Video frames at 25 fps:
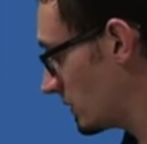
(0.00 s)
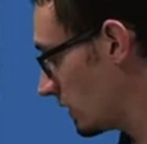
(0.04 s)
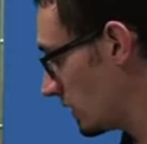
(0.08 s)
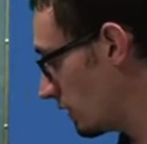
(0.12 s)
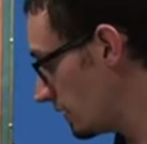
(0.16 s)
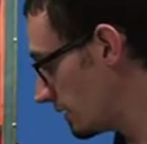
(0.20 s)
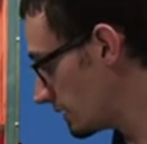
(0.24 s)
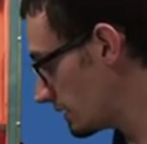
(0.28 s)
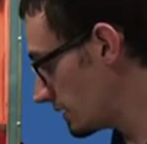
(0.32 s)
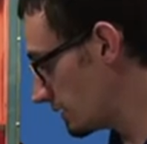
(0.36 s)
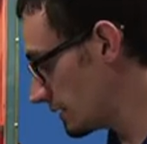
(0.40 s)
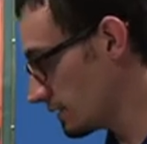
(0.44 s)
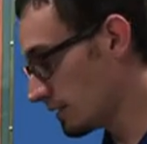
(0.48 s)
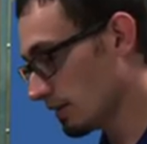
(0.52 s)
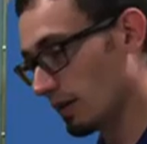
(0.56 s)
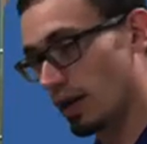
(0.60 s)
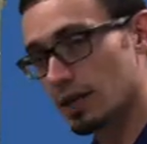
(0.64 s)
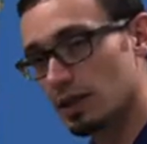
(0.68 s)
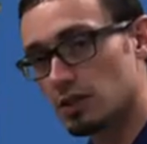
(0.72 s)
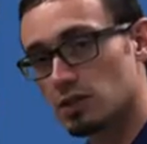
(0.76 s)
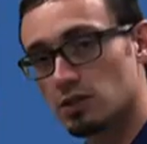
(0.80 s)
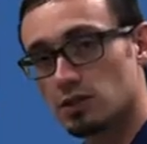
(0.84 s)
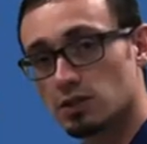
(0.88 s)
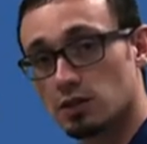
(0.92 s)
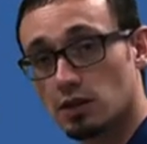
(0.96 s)
this
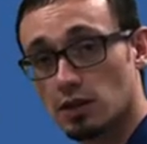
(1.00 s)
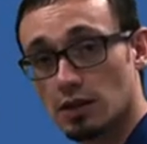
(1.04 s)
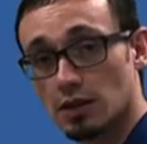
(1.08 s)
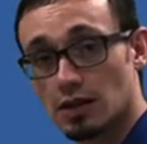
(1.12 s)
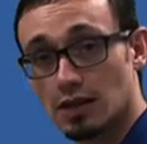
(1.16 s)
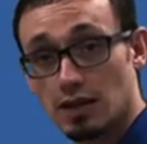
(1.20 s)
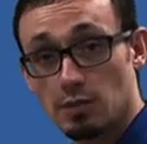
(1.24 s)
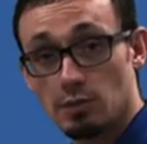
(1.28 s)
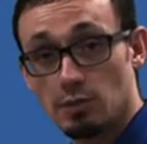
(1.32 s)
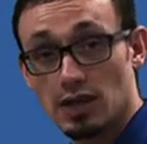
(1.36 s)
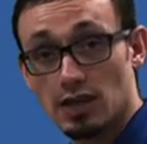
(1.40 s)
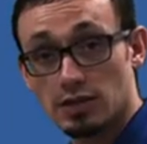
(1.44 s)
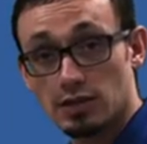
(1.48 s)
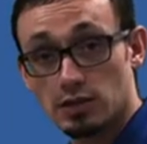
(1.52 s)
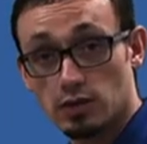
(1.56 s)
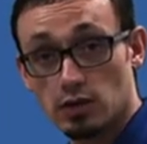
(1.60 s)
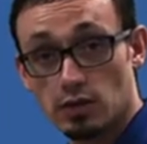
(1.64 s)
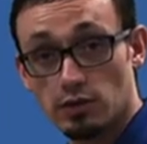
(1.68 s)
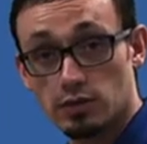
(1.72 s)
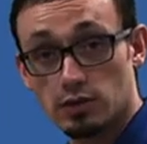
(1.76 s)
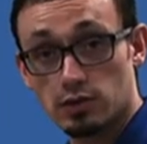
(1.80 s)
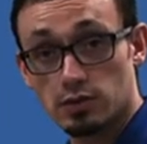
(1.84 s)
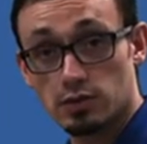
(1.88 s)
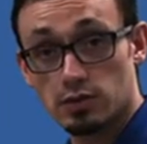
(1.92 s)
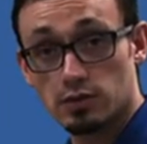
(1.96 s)
insulation is going to keep that
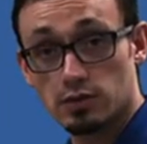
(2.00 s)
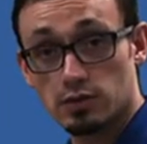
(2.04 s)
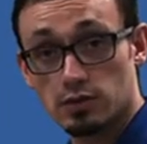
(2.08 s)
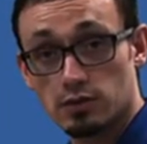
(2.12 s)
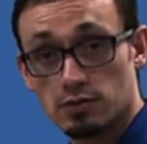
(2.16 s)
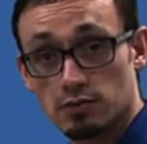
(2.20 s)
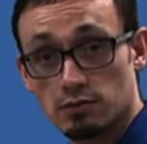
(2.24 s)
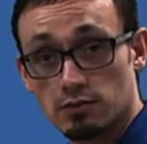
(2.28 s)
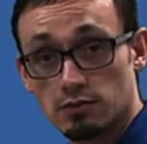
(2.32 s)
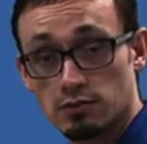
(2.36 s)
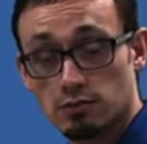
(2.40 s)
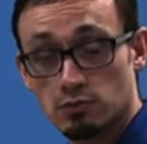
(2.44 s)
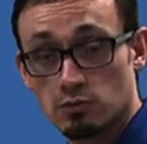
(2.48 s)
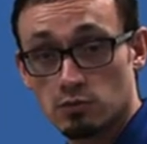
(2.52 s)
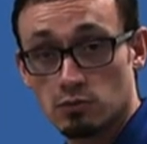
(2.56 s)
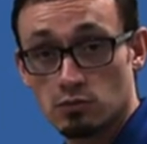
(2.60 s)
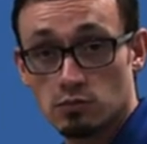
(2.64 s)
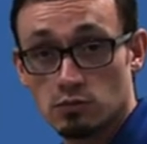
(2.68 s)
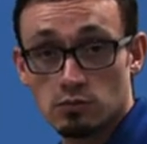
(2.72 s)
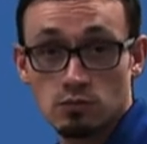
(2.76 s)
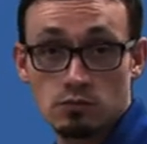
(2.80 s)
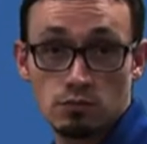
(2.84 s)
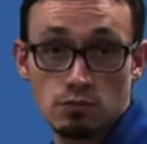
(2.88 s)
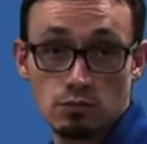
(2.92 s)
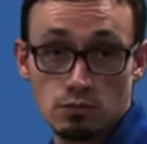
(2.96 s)
surface
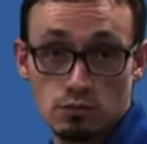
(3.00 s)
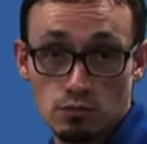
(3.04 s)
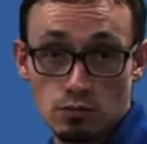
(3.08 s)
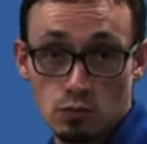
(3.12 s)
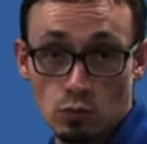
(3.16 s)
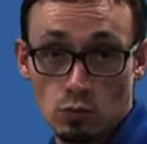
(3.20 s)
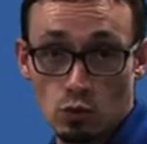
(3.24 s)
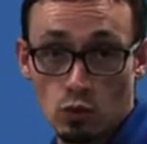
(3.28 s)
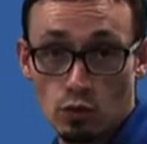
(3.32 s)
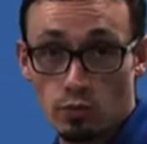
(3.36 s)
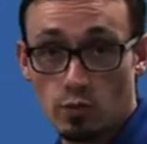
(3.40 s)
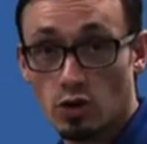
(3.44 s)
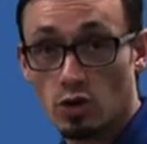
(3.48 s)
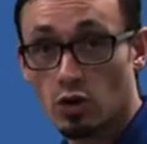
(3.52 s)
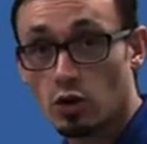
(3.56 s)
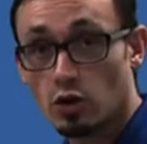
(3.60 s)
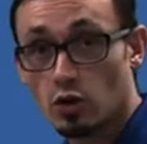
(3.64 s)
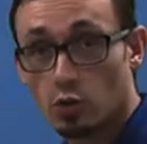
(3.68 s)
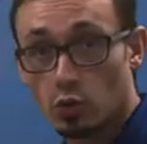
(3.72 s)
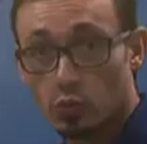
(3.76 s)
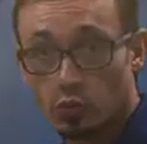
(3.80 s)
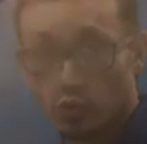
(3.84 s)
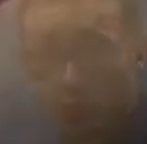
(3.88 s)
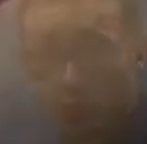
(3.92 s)
warmer or cooler?